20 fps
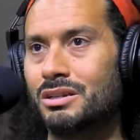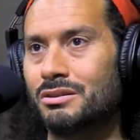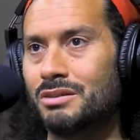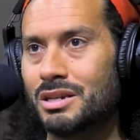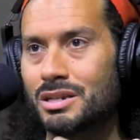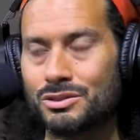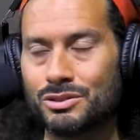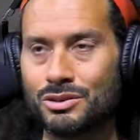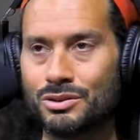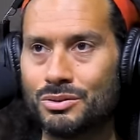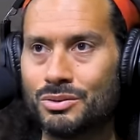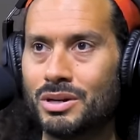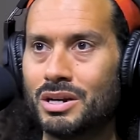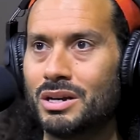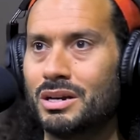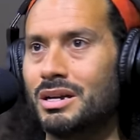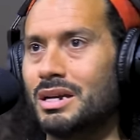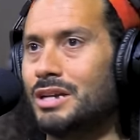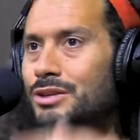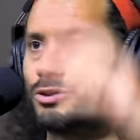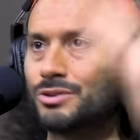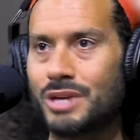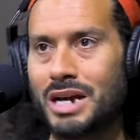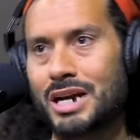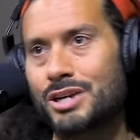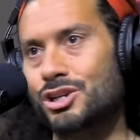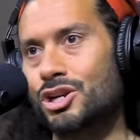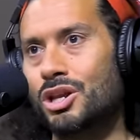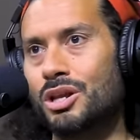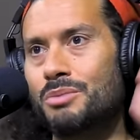there is no
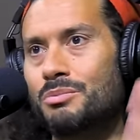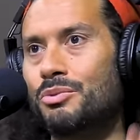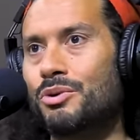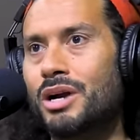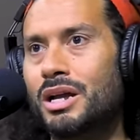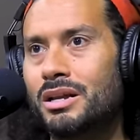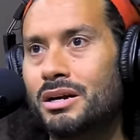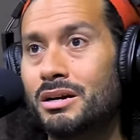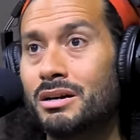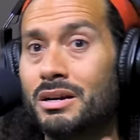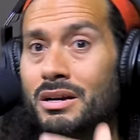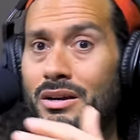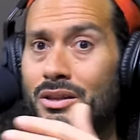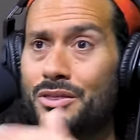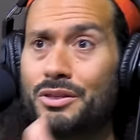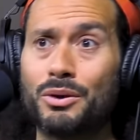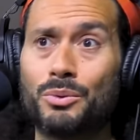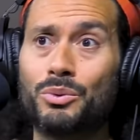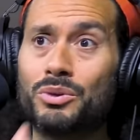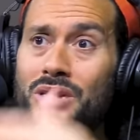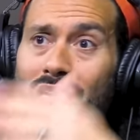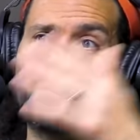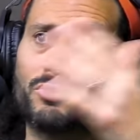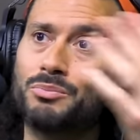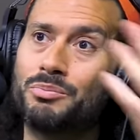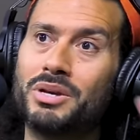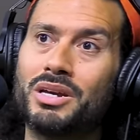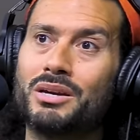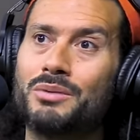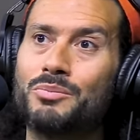international umbrella. There will never
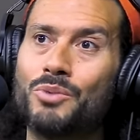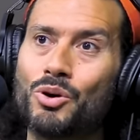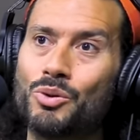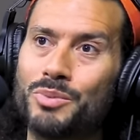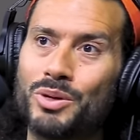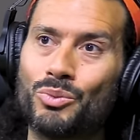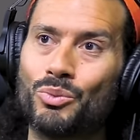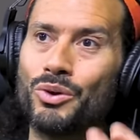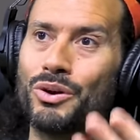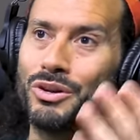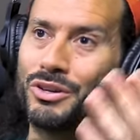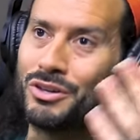be a moment where